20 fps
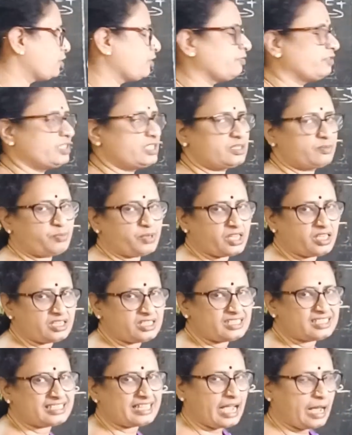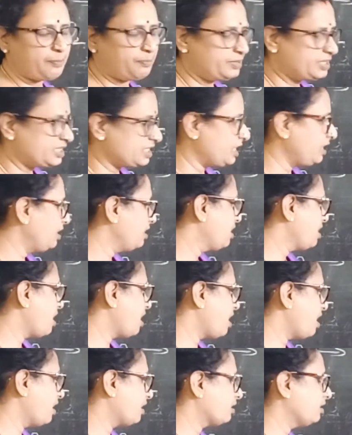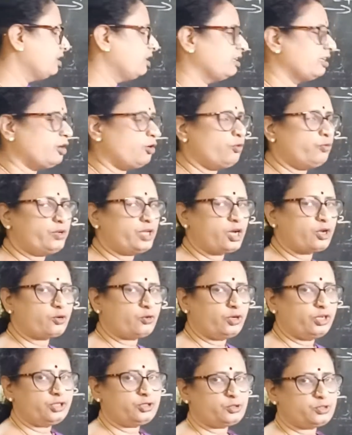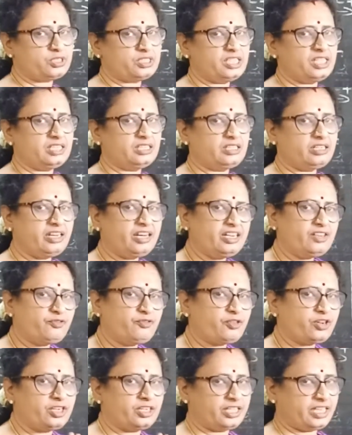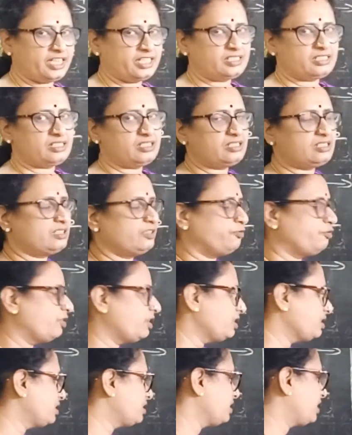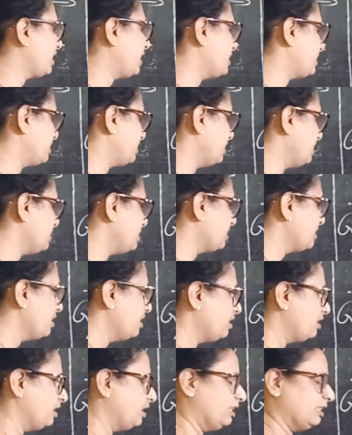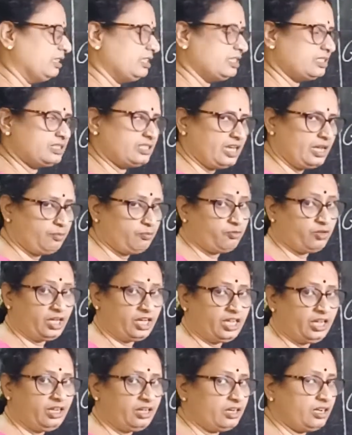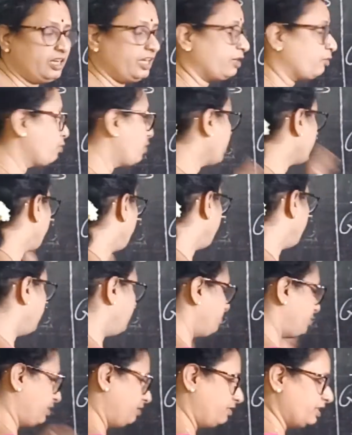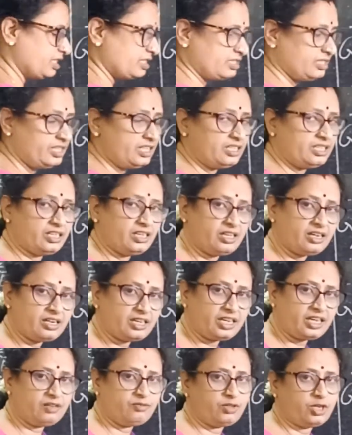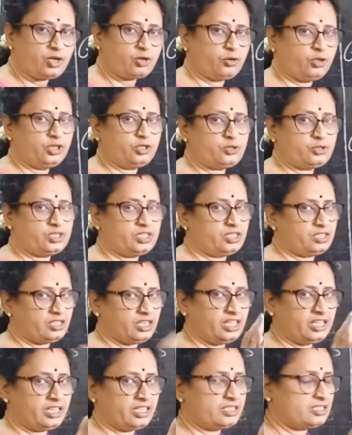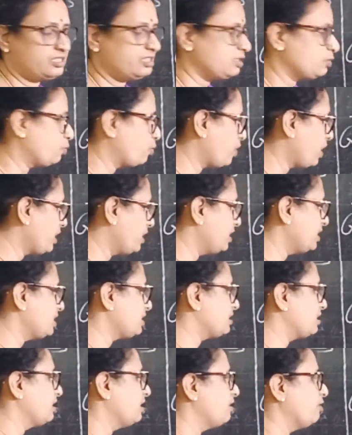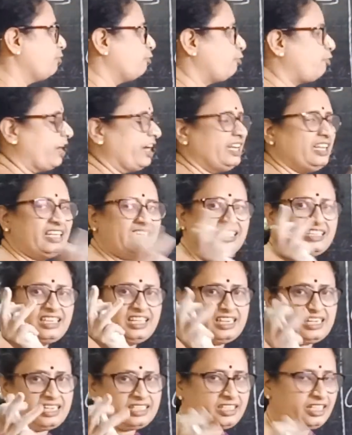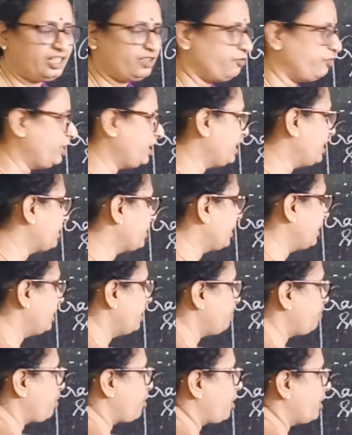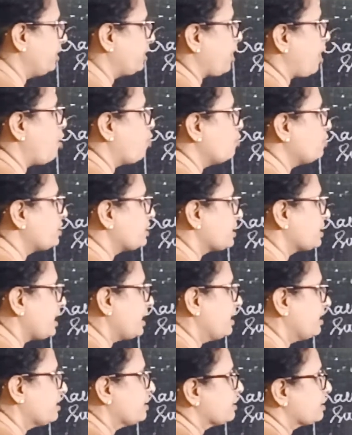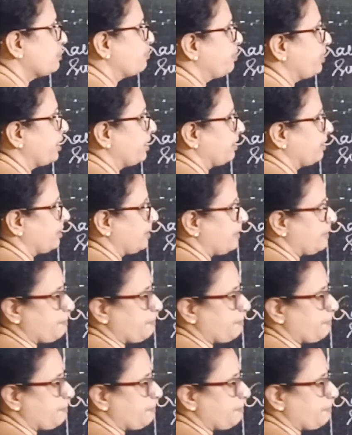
of the sphere is capital R. Now we are going to see three different cases. The first case is the same way like what we did previously. Here again we are going to see three cases. One is finding the electric field at any point outside the sphere.